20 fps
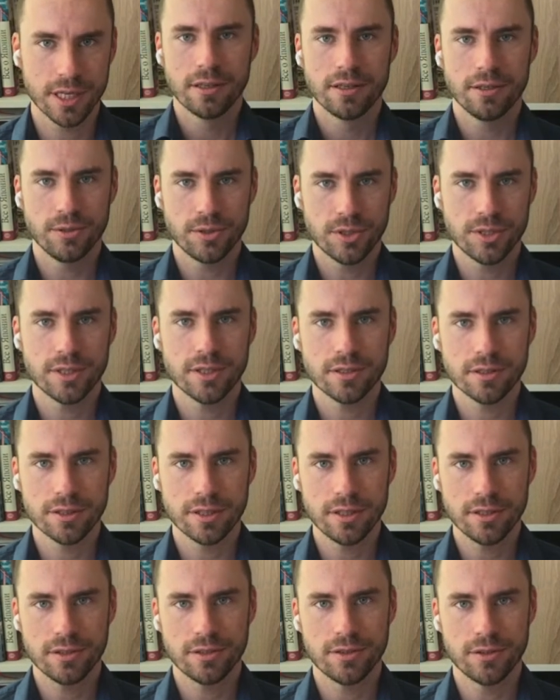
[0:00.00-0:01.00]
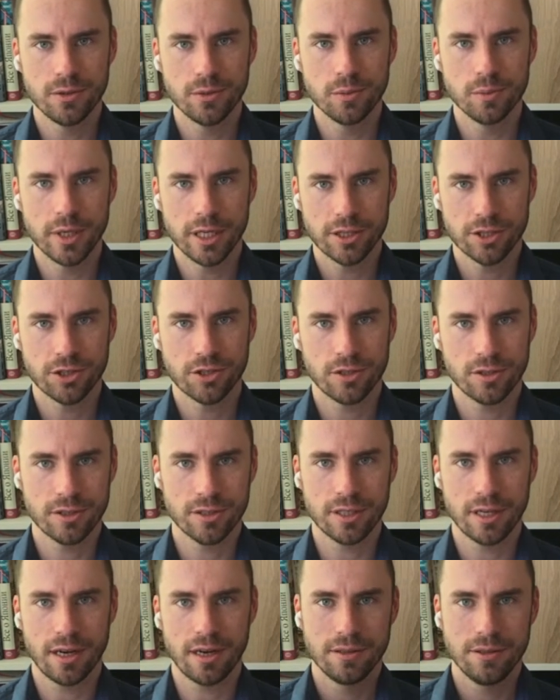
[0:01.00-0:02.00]
You still need to make sure
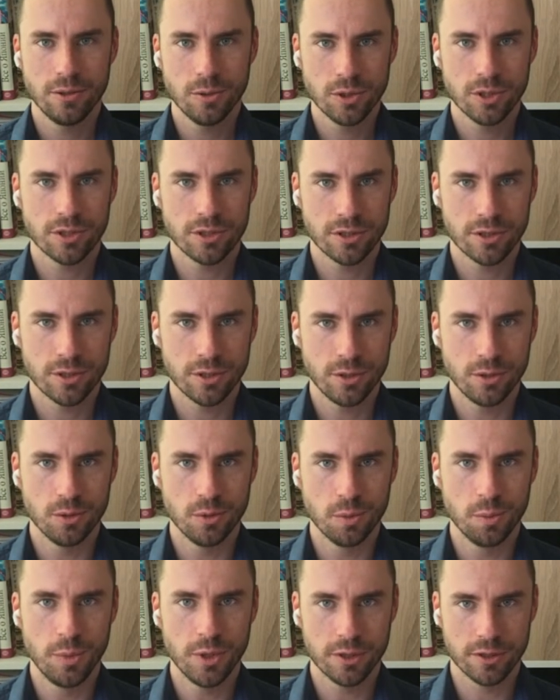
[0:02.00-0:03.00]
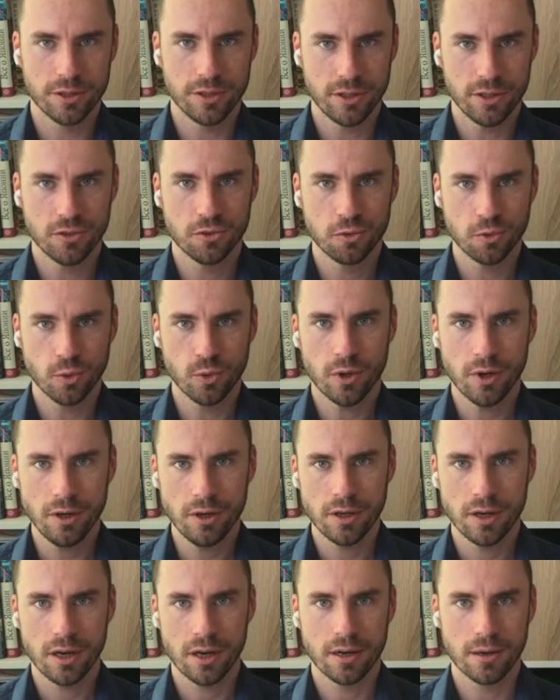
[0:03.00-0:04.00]
that users you build this
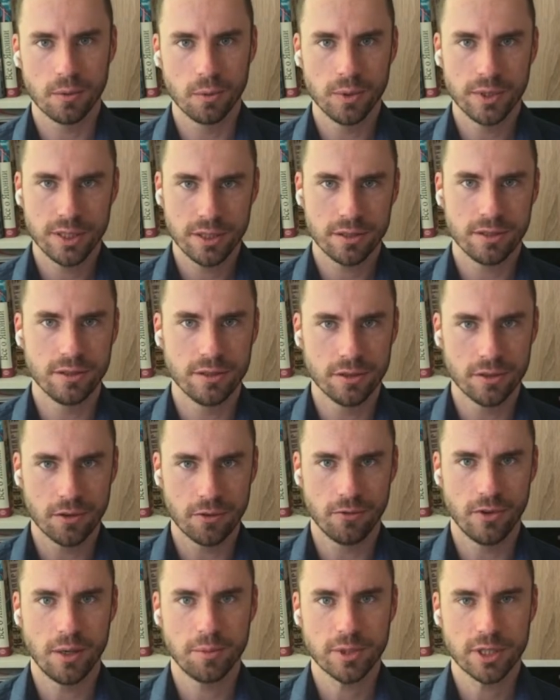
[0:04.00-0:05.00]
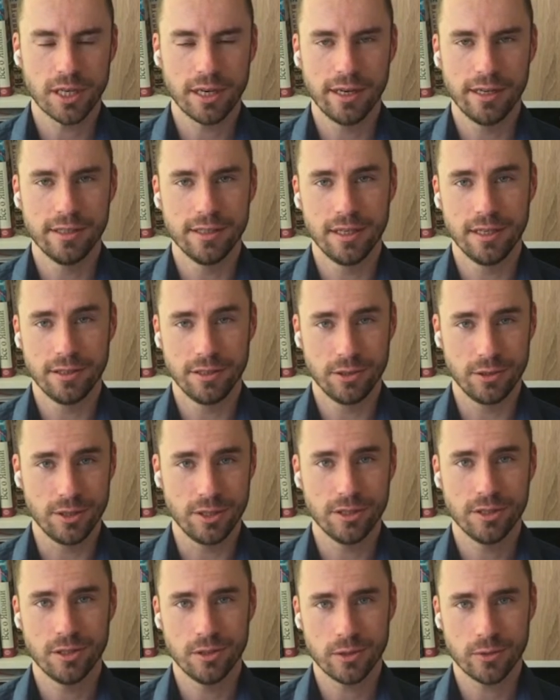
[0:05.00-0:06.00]
for are visiting your website, and you
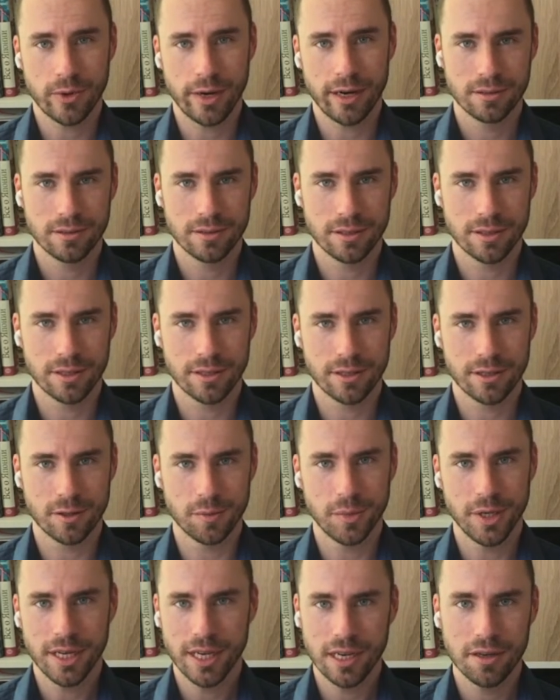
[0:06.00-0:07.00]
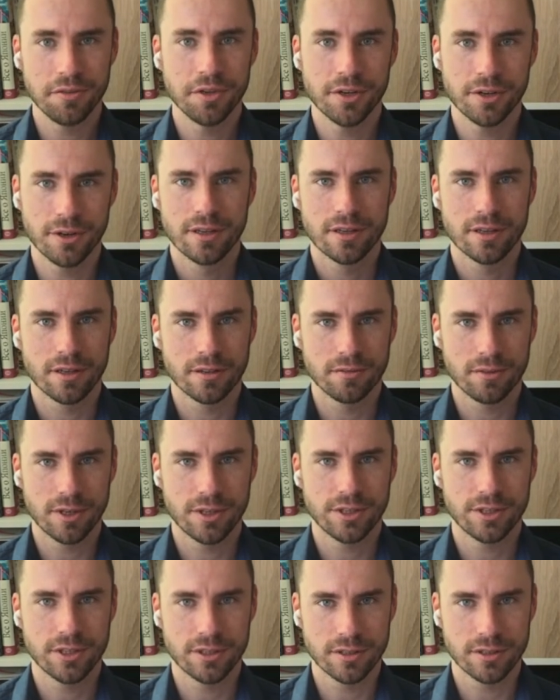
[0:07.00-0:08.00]
need to track their behavior,
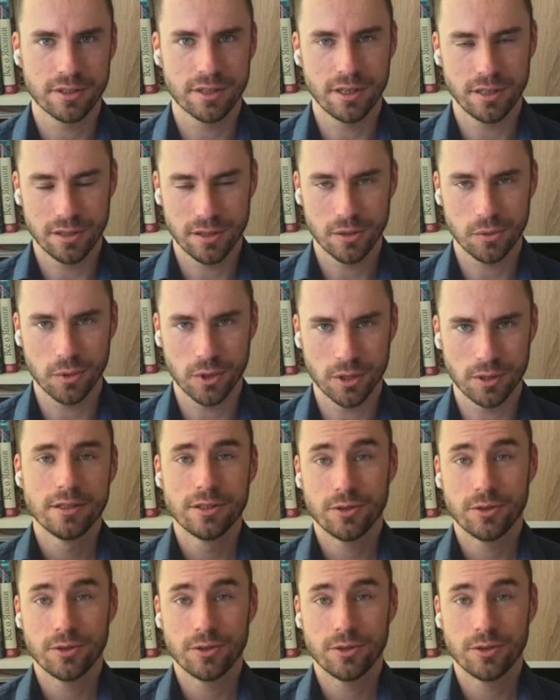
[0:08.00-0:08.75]
conversions, and so on.